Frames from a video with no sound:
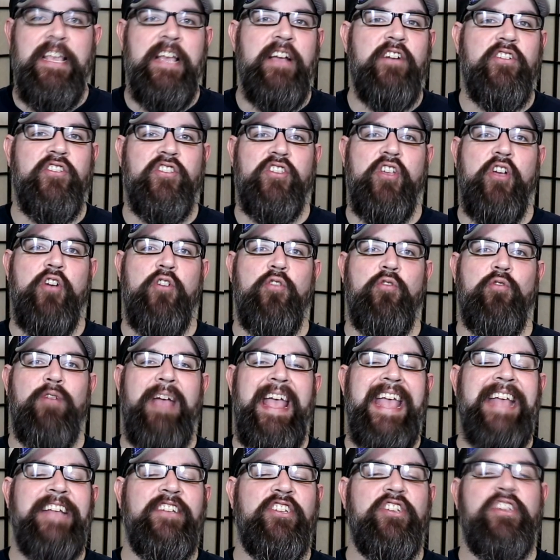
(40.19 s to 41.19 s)
They also
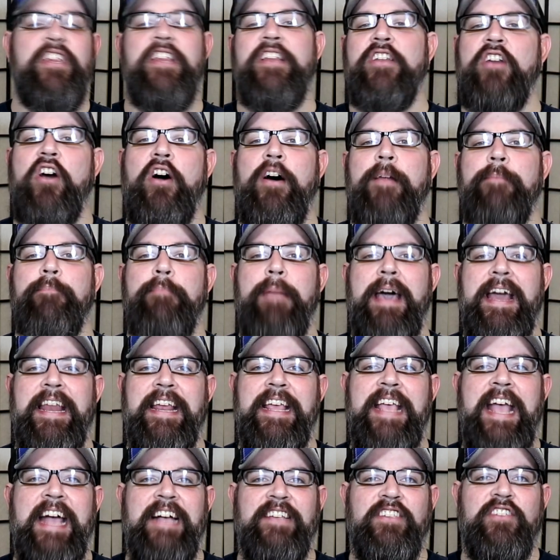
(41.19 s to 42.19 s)
aged it on
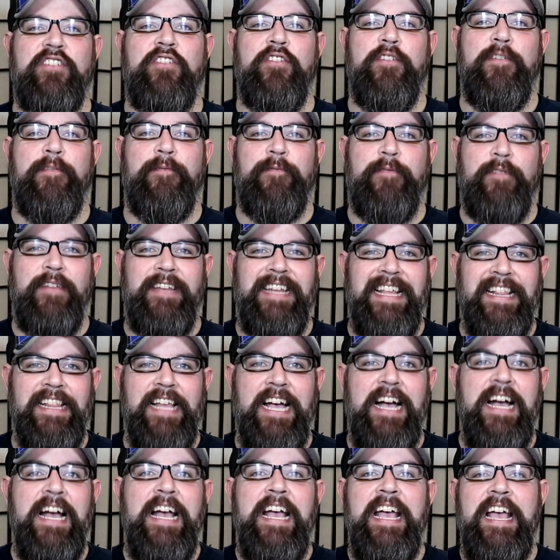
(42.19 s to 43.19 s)
Madagascar
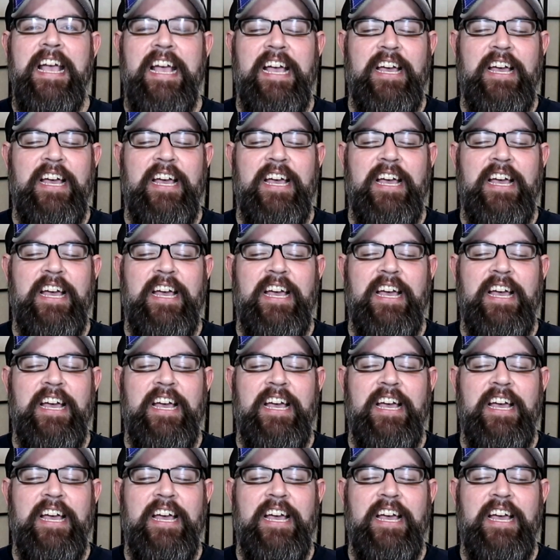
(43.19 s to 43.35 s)
vanilla